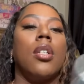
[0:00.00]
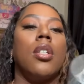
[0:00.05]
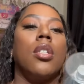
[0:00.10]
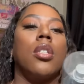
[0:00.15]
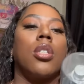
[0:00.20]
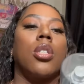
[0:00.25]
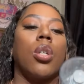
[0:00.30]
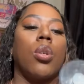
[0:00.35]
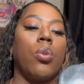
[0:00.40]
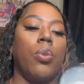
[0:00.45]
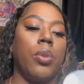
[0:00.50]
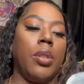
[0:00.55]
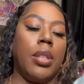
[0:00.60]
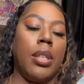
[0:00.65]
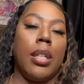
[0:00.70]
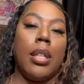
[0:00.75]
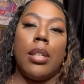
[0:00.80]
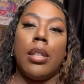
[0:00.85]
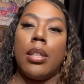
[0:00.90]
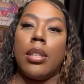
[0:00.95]
So
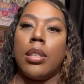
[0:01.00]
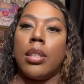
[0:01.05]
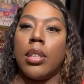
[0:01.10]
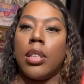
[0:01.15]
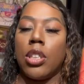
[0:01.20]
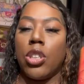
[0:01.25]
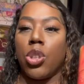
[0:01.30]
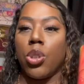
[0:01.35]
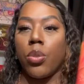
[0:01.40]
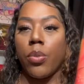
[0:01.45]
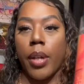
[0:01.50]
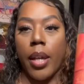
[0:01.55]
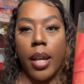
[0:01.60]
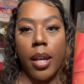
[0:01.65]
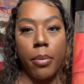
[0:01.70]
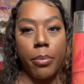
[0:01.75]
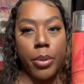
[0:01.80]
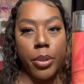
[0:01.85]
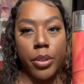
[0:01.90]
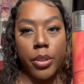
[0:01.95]
yeah, Central
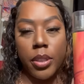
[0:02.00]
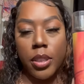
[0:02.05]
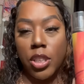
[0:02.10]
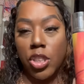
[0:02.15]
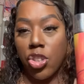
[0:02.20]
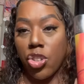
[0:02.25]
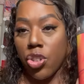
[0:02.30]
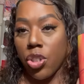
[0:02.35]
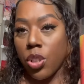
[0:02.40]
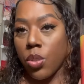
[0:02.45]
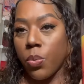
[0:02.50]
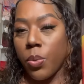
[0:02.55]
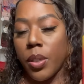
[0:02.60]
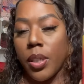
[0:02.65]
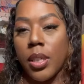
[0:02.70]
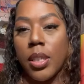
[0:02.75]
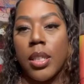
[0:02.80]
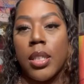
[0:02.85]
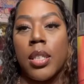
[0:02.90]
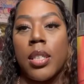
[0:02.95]
Amber is just what
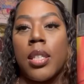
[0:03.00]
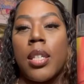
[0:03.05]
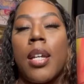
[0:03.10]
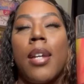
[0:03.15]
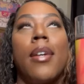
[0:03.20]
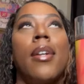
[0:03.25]
it is.